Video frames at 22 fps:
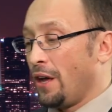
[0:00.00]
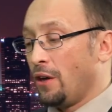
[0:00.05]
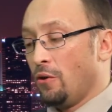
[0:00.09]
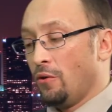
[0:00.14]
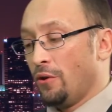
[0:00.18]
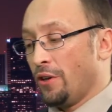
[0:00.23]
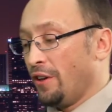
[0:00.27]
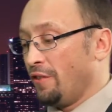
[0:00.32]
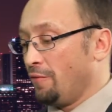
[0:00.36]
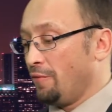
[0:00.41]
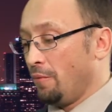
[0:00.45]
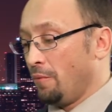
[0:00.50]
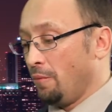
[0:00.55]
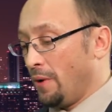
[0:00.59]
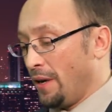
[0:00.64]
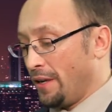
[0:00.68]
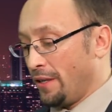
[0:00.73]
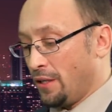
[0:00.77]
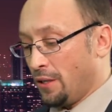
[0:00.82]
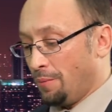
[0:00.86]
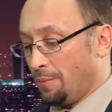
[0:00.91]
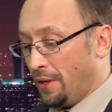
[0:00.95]
go give my
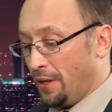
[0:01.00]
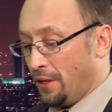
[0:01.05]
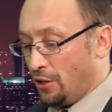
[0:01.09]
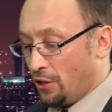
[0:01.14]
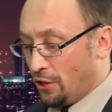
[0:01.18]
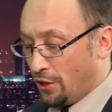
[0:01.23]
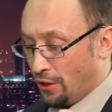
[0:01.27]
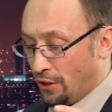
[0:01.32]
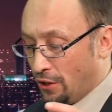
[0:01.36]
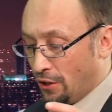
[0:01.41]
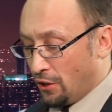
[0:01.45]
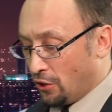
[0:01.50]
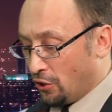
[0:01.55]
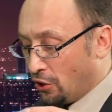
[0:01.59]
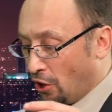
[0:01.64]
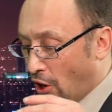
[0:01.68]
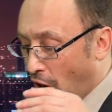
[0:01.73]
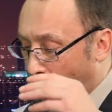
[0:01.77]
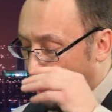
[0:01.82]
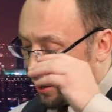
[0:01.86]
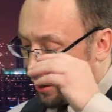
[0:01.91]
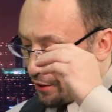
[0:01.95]
speeches and
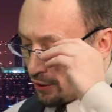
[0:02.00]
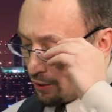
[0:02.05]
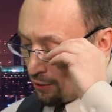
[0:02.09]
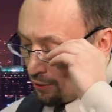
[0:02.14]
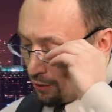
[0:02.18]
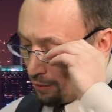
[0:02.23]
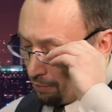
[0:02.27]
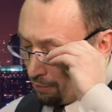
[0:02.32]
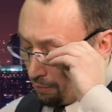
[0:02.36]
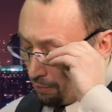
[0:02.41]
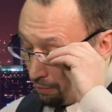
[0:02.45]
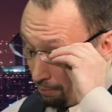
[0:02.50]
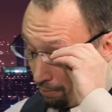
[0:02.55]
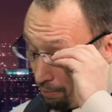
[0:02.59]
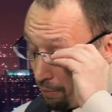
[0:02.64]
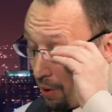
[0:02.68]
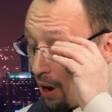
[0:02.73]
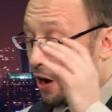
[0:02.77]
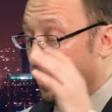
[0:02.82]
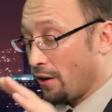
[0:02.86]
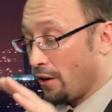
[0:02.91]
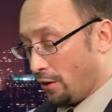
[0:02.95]
talks, and
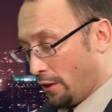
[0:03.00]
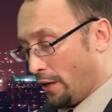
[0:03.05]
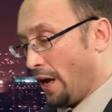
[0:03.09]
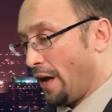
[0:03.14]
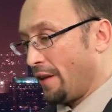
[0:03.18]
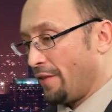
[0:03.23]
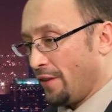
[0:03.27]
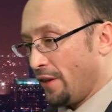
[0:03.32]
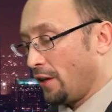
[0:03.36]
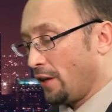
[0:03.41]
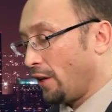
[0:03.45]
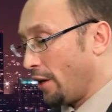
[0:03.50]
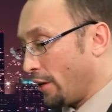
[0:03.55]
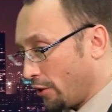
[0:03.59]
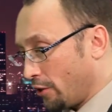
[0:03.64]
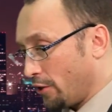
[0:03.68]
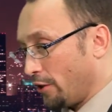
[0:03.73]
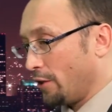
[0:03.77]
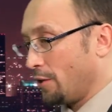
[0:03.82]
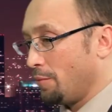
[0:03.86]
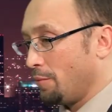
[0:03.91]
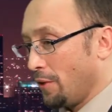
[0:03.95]
partly, I think
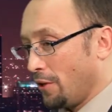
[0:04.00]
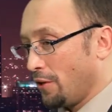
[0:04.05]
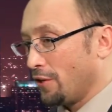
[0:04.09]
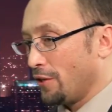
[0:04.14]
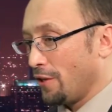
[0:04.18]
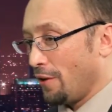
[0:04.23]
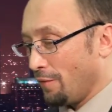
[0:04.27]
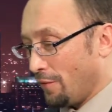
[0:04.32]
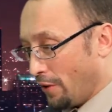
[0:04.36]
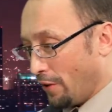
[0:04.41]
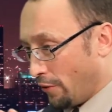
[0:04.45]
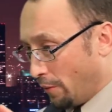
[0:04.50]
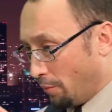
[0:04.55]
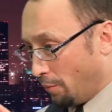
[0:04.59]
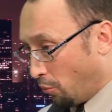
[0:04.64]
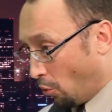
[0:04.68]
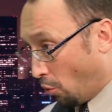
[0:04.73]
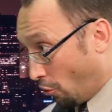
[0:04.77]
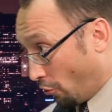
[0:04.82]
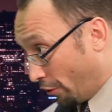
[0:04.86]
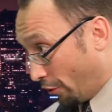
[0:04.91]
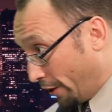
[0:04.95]
largely it's because I'm very
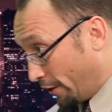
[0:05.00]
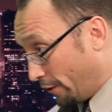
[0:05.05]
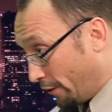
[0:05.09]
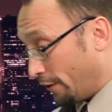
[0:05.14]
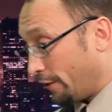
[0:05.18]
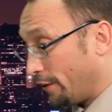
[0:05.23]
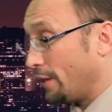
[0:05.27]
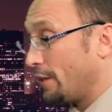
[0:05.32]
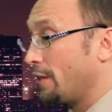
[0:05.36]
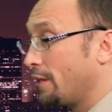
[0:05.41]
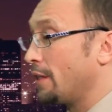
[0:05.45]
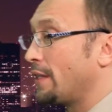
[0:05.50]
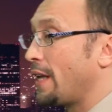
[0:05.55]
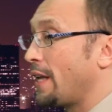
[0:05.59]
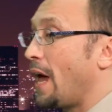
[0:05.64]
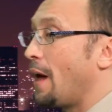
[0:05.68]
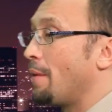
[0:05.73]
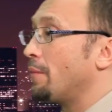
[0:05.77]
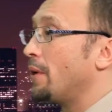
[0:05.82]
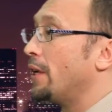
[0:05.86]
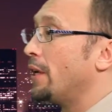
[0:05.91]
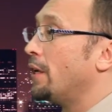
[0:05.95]
boring that this is
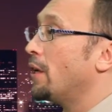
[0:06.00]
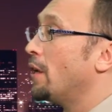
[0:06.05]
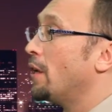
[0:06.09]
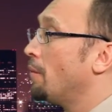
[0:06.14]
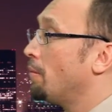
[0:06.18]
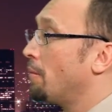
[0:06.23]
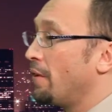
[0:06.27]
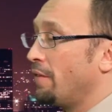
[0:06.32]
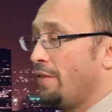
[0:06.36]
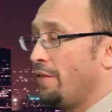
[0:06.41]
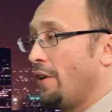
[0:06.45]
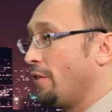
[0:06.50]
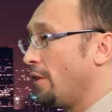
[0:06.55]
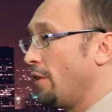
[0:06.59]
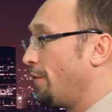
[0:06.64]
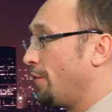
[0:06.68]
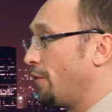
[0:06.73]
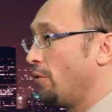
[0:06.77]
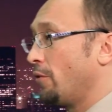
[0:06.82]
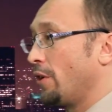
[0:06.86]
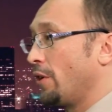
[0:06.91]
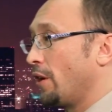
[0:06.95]
happening, but very
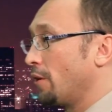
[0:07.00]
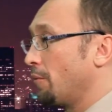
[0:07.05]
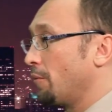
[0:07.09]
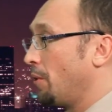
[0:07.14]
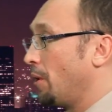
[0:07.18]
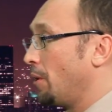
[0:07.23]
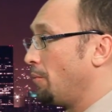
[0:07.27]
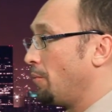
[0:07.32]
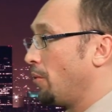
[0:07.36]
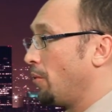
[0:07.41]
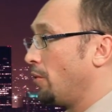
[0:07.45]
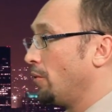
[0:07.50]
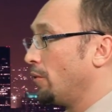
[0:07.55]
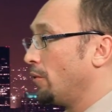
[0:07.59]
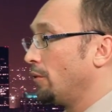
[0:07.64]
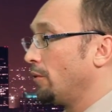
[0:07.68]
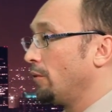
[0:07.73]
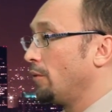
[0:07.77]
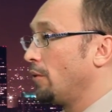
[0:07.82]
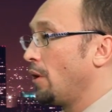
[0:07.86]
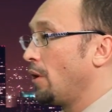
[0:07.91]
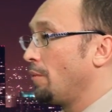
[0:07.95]
few young people
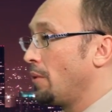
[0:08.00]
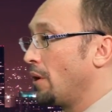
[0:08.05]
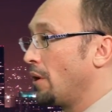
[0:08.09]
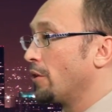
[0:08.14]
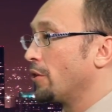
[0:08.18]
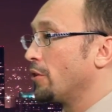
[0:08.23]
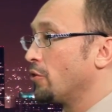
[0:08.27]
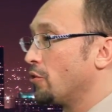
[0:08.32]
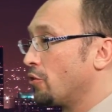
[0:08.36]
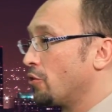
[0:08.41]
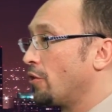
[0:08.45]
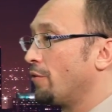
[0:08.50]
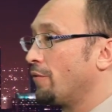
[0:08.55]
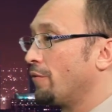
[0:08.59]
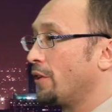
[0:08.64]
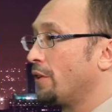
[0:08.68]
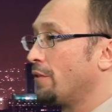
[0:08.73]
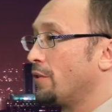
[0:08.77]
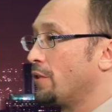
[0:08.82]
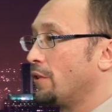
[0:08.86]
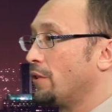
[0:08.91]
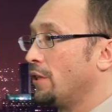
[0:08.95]
among
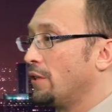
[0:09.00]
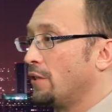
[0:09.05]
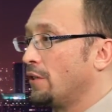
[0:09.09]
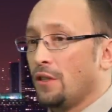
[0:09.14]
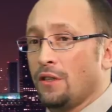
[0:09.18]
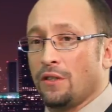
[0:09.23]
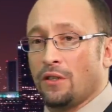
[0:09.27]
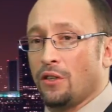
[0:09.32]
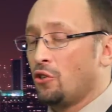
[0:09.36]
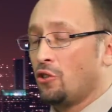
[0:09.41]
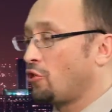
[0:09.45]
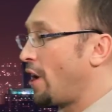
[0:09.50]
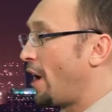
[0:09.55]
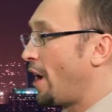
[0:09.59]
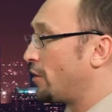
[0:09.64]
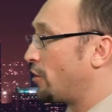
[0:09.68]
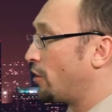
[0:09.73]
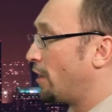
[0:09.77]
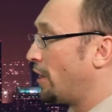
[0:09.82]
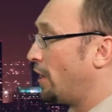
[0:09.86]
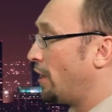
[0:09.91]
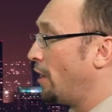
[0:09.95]
conservatives. This is a
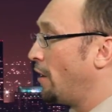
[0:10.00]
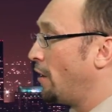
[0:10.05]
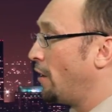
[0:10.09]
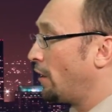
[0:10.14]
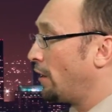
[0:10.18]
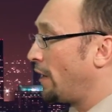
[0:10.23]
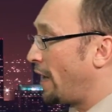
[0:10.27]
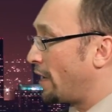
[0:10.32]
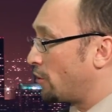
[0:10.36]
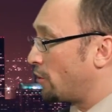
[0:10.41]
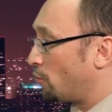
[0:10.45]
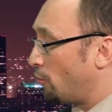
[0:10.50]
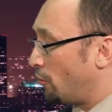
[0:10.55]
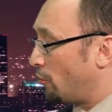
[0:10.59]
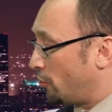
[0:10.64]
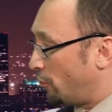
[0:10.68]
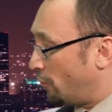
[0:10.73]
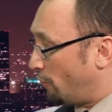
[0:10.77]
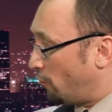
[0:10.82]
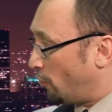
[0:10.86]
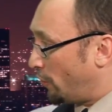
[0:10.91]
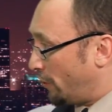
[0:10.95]
tragedy. Last words
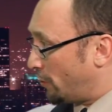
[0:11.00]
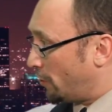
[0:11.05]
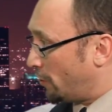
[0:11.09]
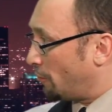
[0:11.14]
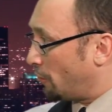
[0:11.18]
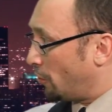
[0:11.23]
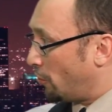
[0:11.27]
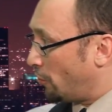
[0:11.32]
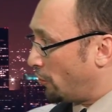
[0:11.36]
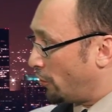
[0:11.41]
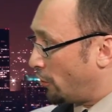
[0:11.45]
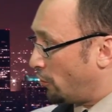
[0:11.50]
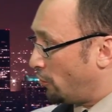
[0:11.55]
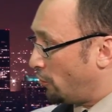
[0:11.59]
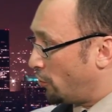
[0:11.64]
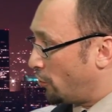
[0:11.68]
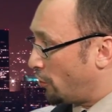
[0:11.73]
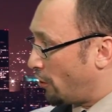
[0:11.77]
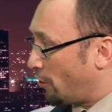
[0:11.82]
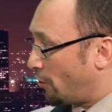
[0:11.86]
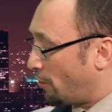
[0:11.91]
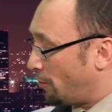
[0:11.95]
of wisdom go to you,
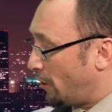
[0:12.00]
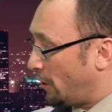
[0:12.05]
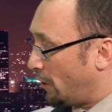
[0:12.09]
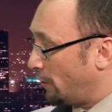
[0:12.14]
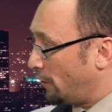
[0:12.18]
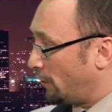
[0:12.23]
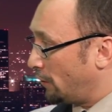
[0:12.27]
Jeremy.